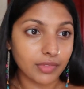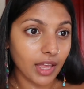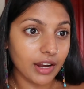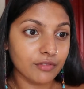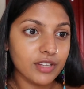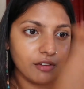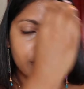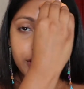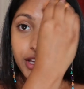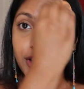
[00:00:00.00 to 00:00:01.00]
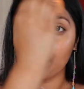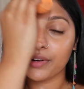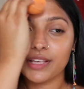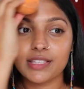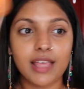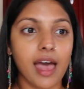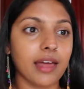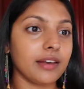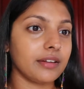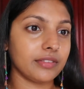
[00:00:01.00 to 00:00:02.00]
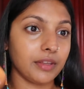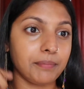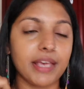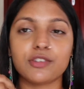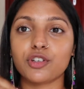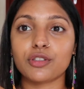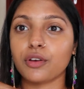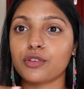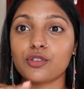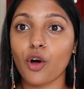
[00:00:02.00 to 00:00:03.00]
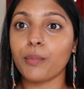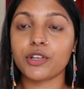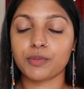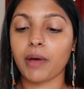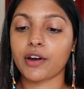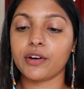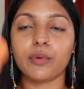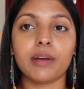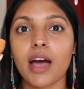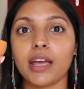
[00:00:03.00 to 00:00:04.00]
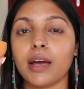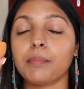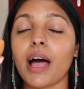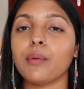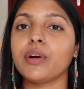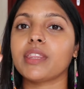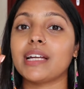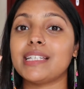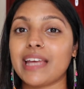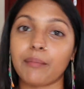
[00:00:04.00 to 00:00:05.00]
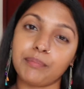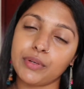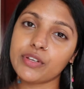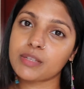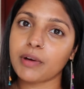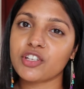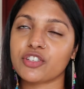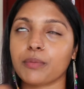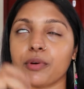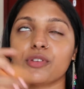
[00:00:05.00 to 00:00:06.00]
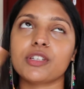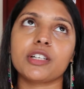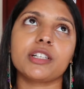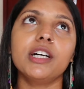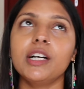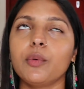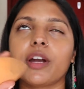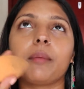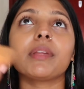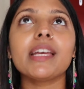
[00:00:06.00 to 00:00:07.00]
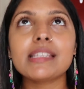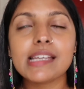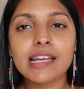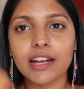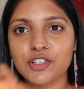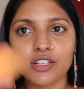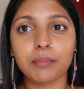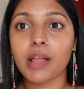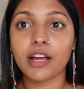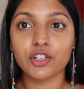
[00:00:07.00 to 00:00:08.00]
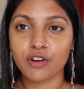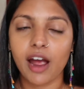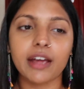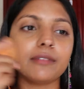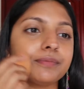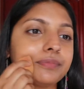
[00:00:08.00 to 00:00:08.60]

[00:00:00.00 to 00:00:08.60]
And I've definitely noticed that the base just looks so much better when I apply it with a damp beauty sponge as opposed to when I'm lazy and I just apply it dry.